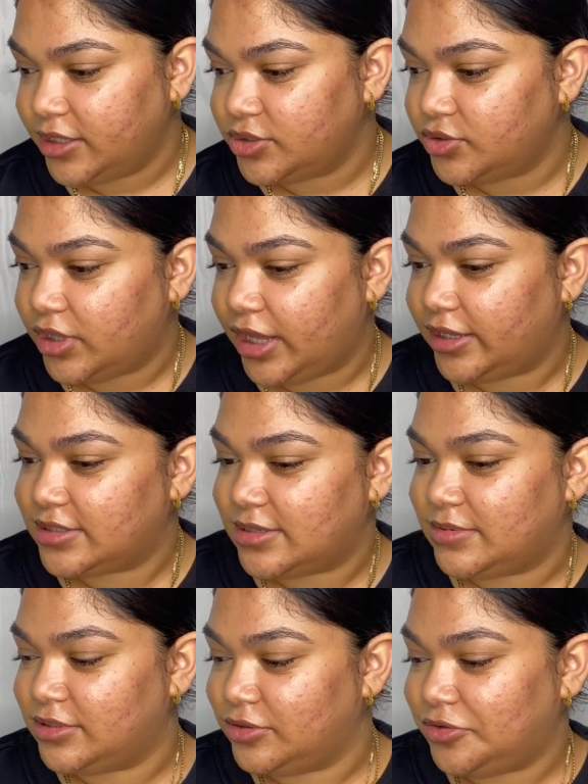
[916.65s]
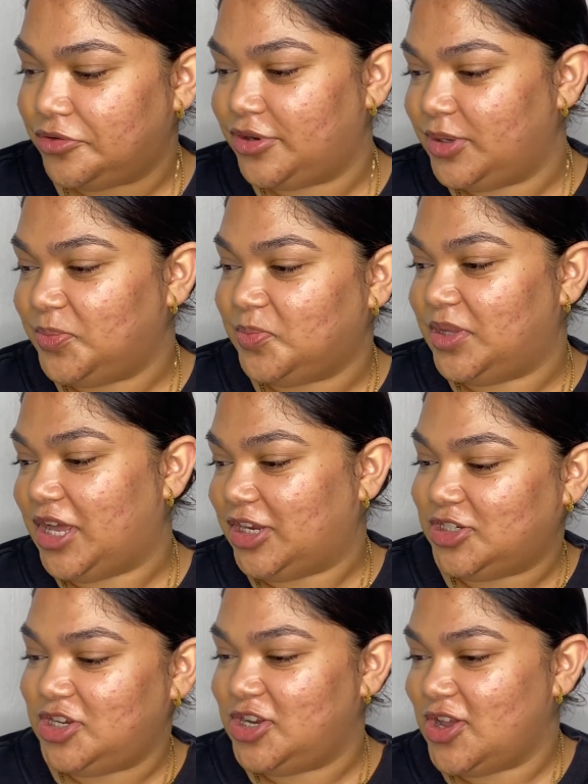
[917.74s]
do like some little cream blush,
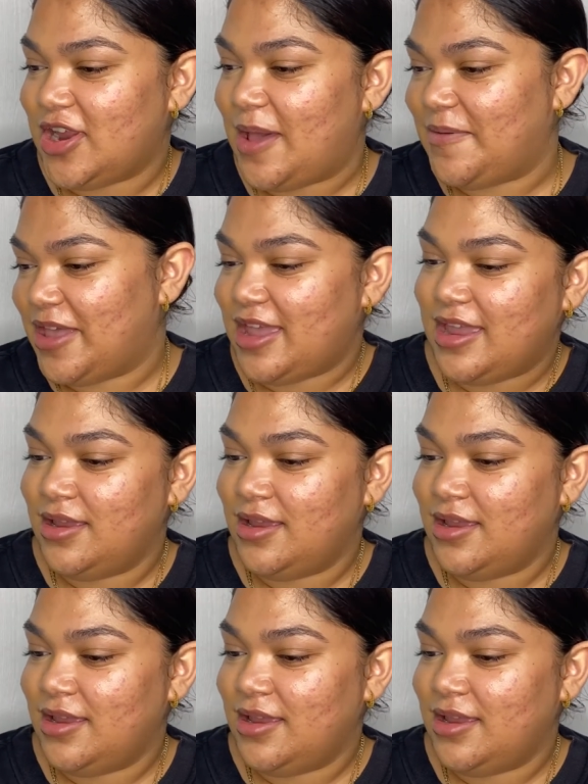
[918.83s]
you know what I mean?